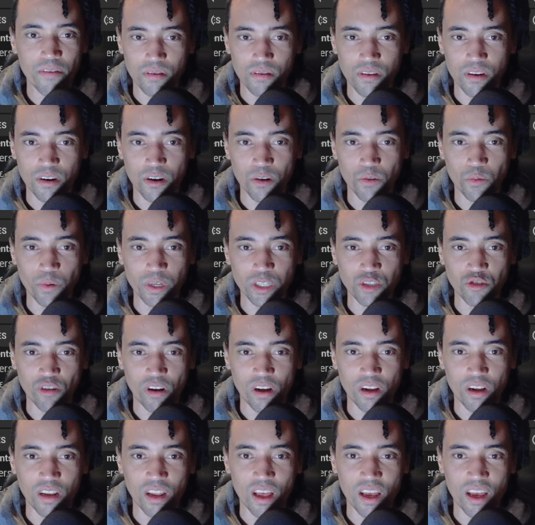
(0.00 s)
you know, we
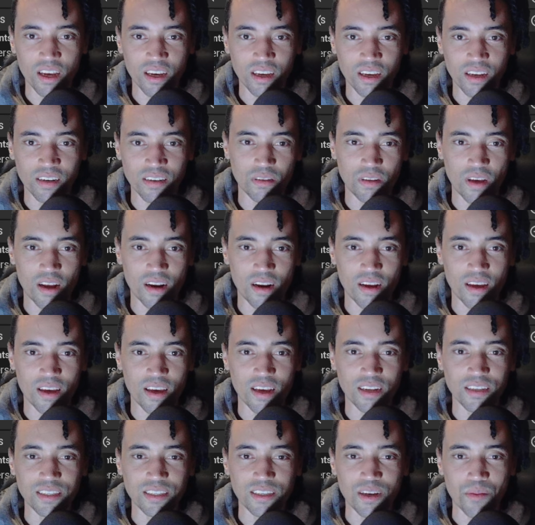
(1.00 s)
draw a line and it
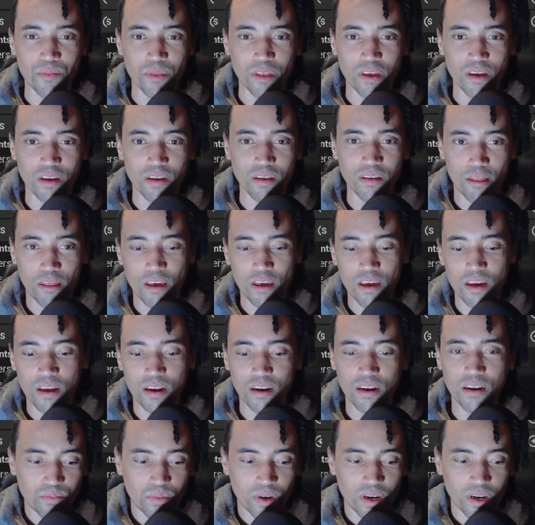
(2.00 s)
hits something,
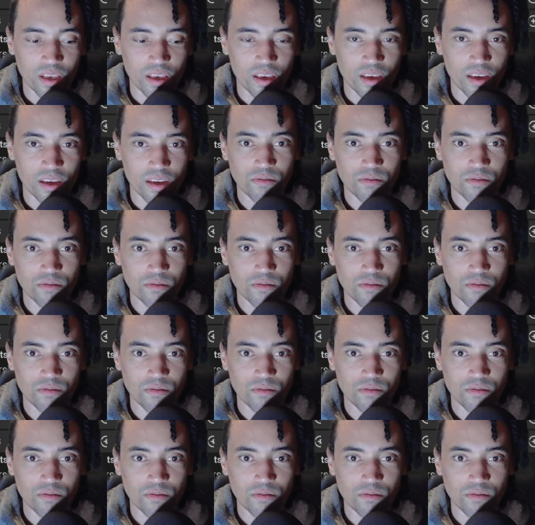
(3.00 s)
then hit